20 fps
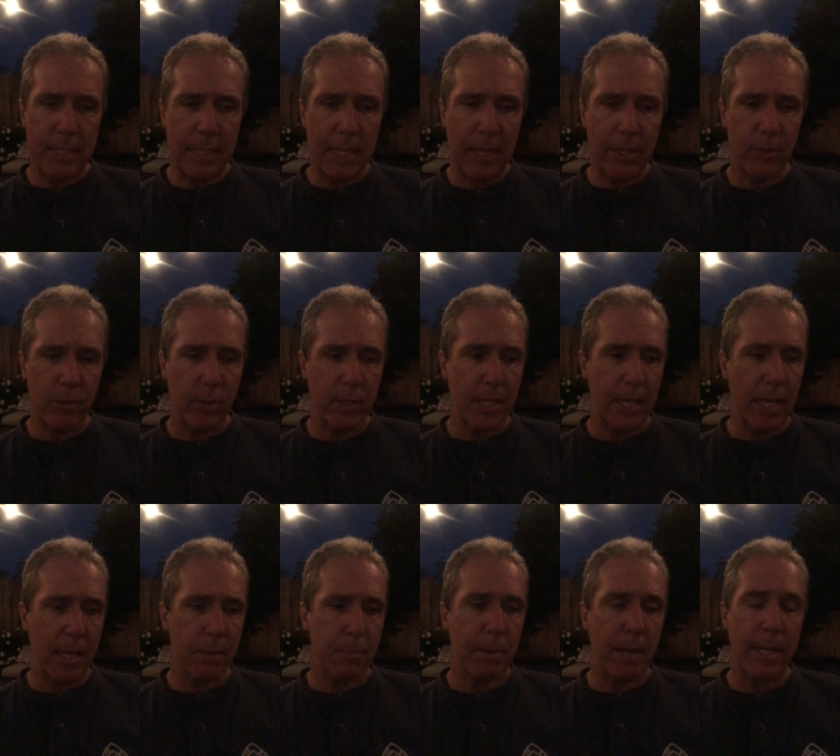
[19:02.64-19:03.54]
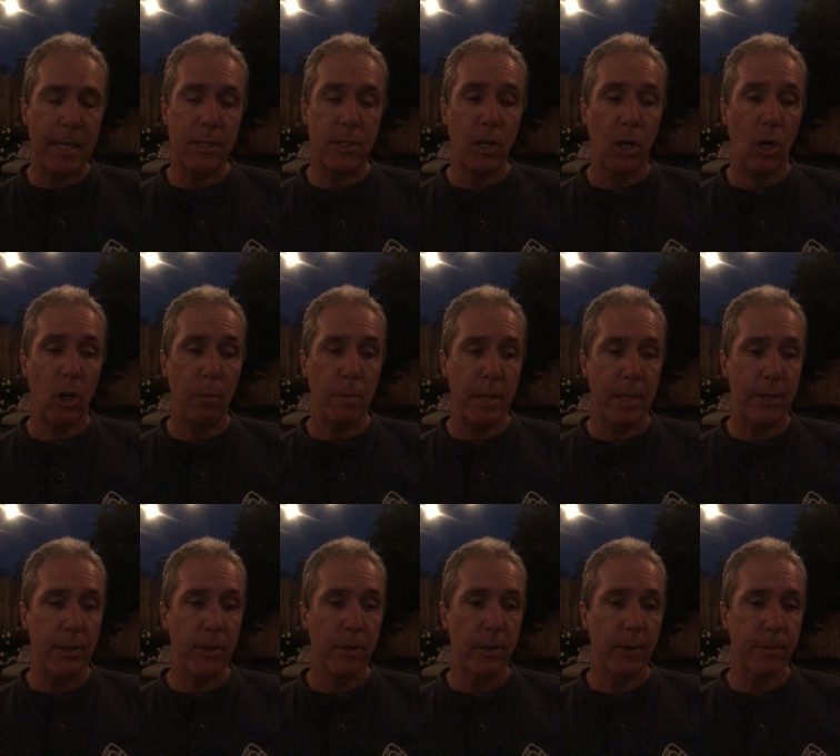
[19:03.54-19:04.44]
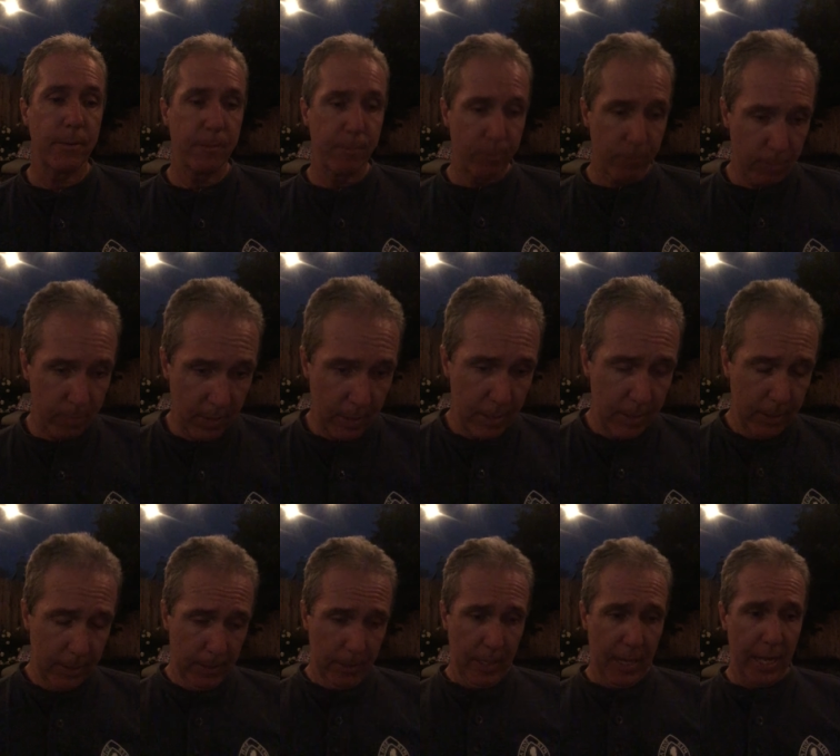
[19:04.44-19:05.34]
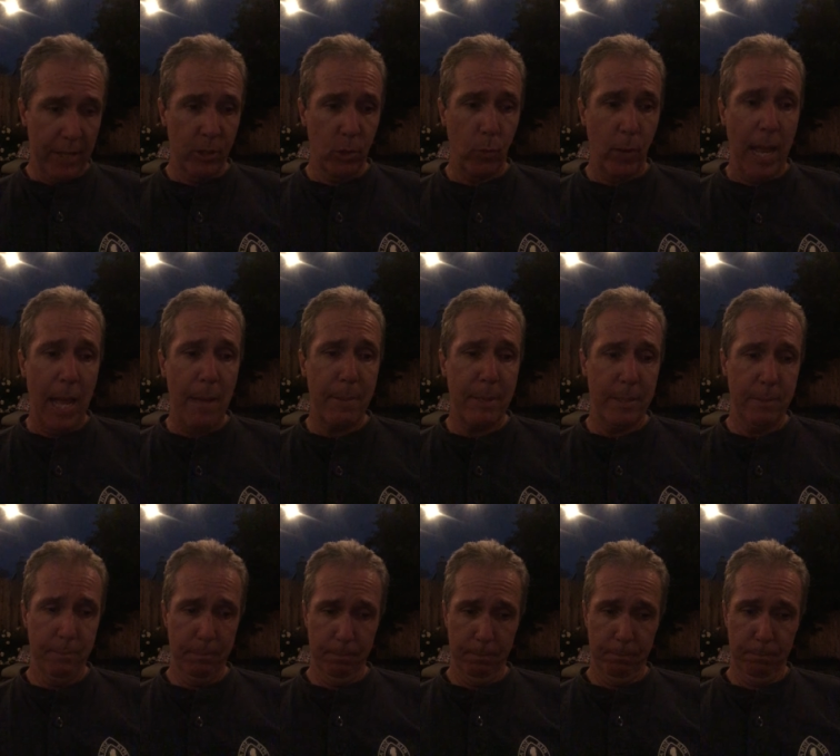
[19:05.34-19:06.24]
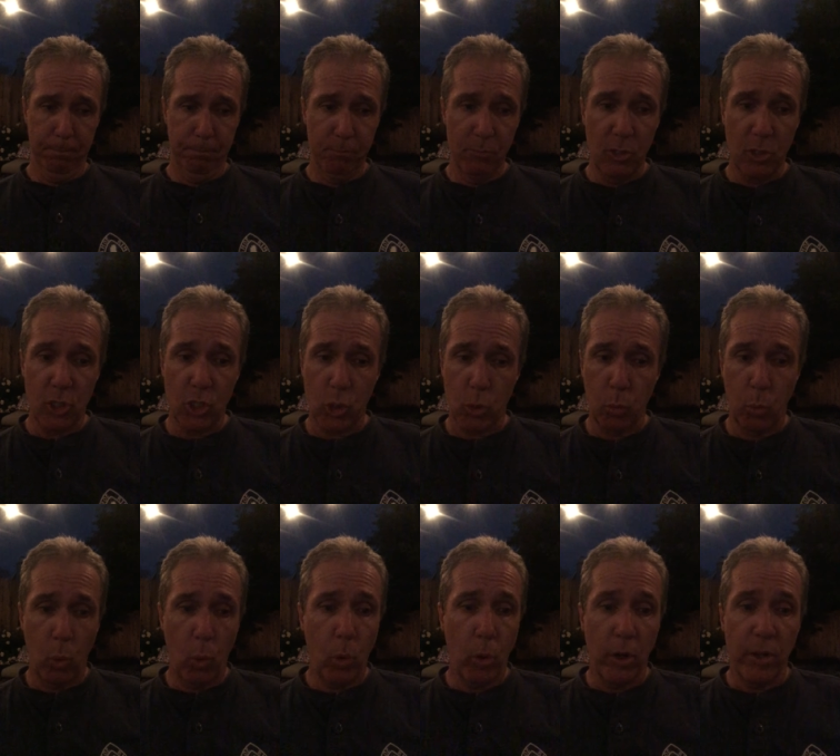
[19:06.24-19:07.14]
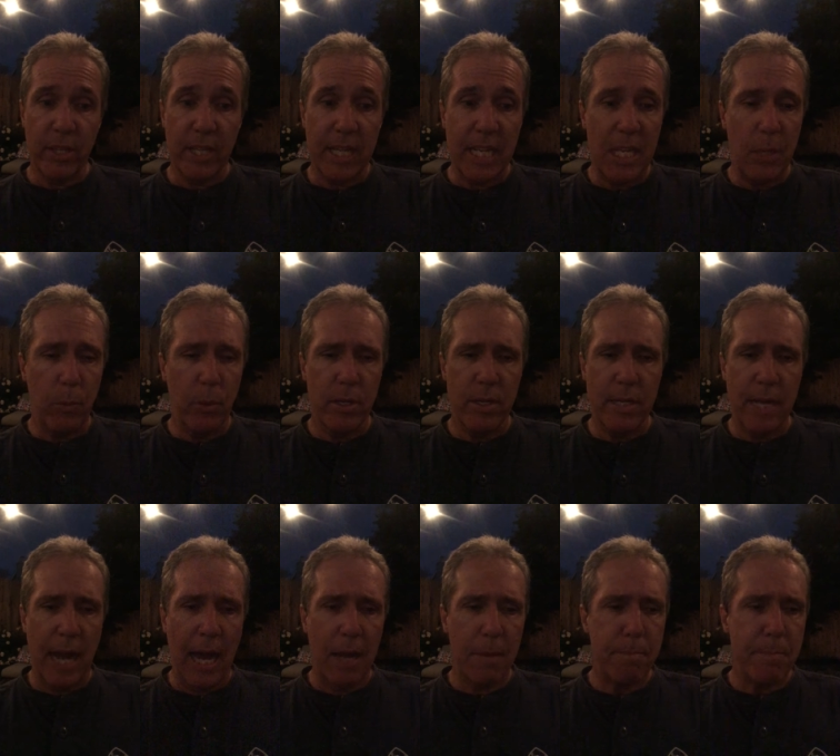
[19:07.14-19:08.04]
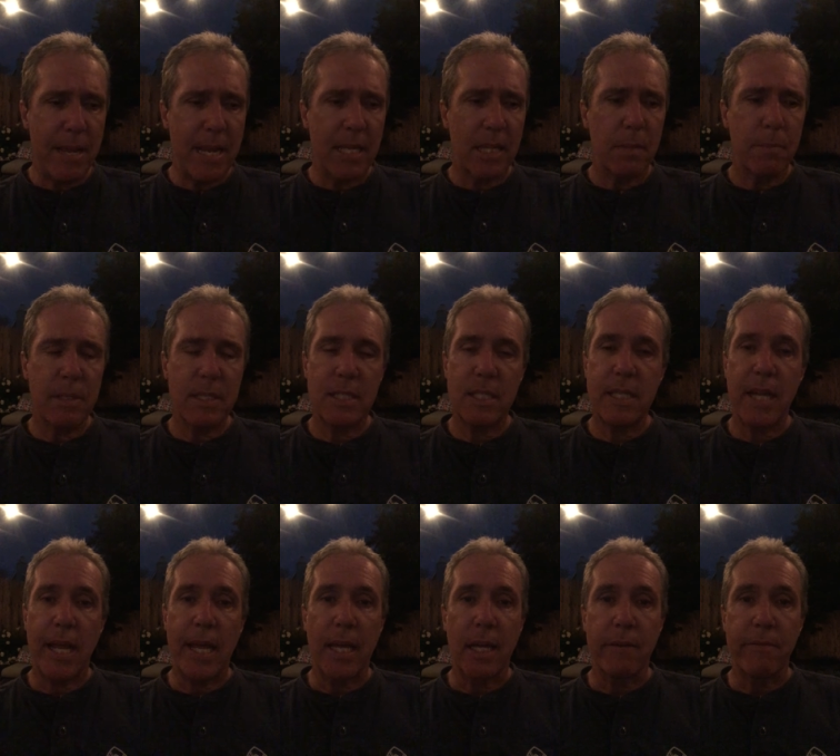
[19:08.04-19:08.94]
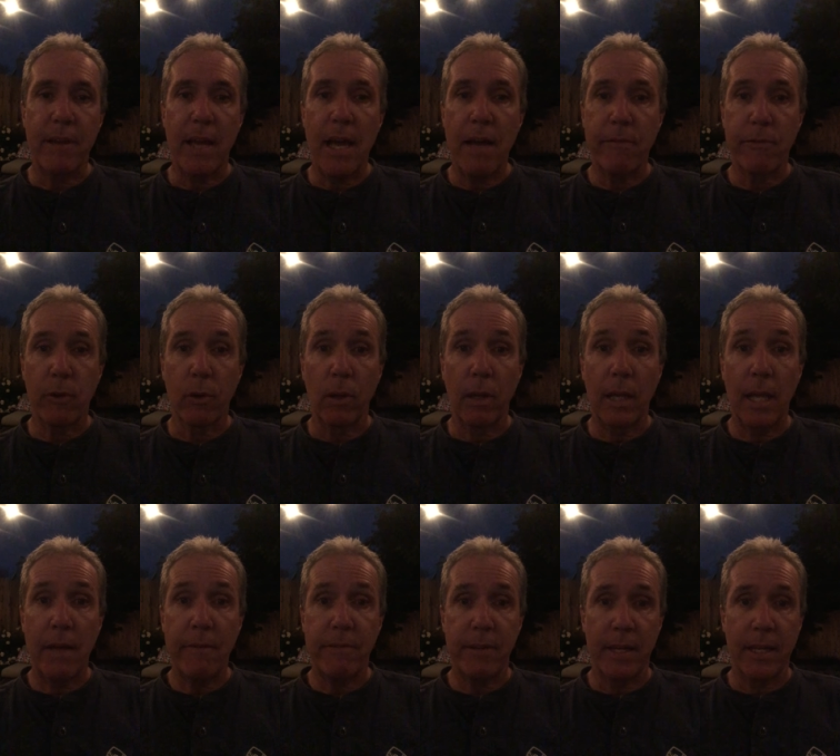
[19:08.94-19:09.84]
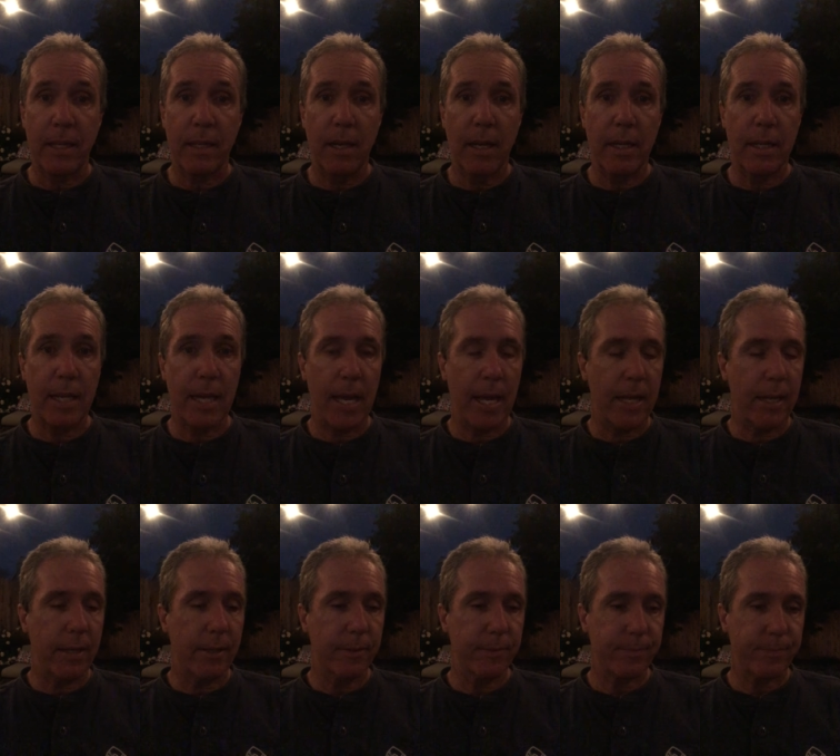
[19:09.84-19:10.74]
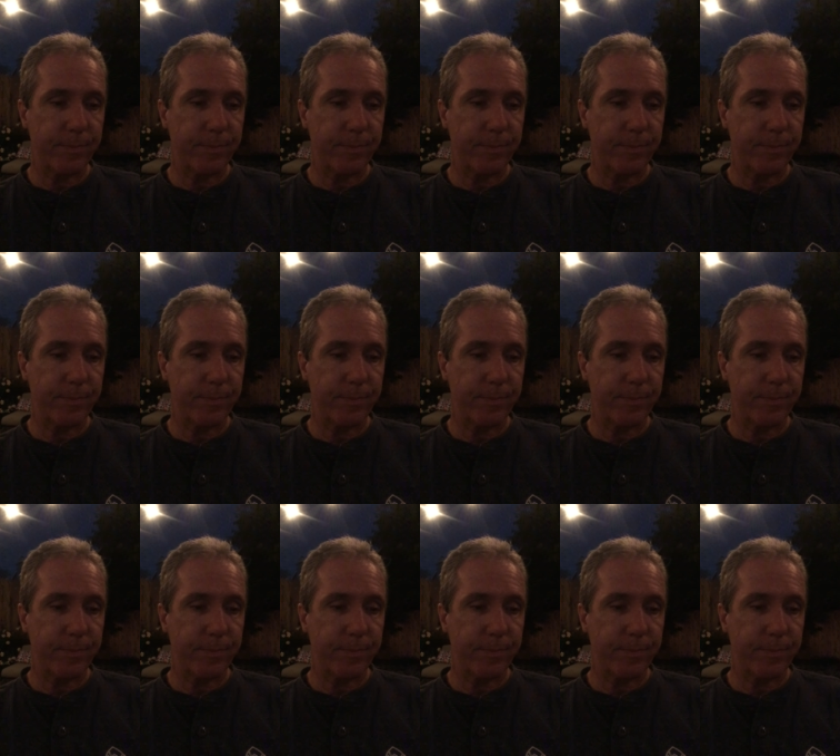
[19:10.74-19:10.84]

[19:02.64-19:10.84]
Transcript: together again by a doll mender. And the rabbit swore that he would not make the mistake of ever loving again.